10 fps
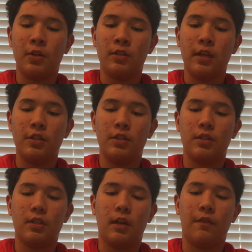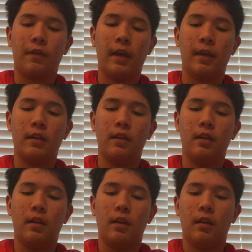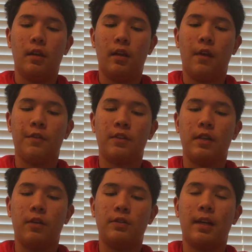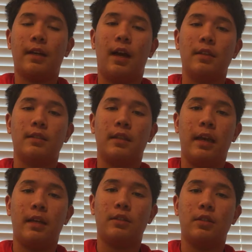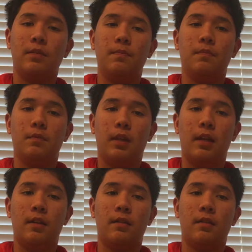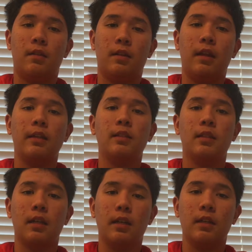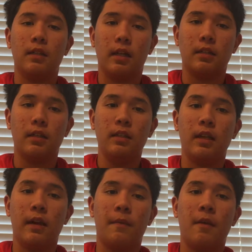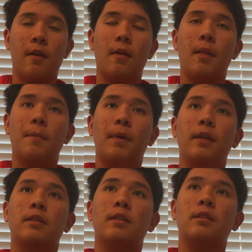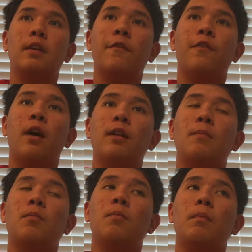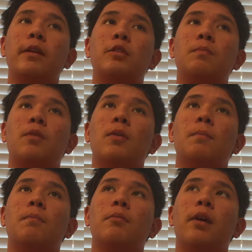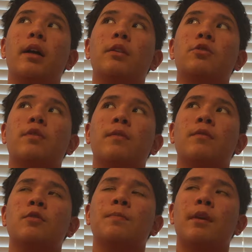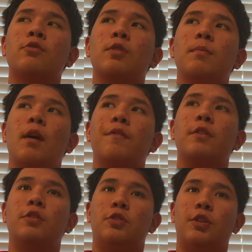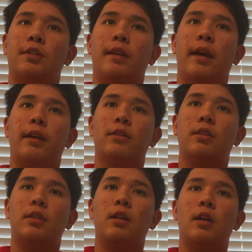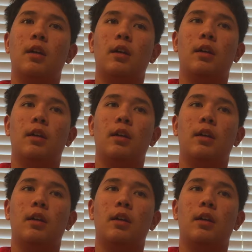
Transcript: mutations of the cells that causes cancer, then that's a good thing. But stuff on a much more broader spectrum other than just cancer,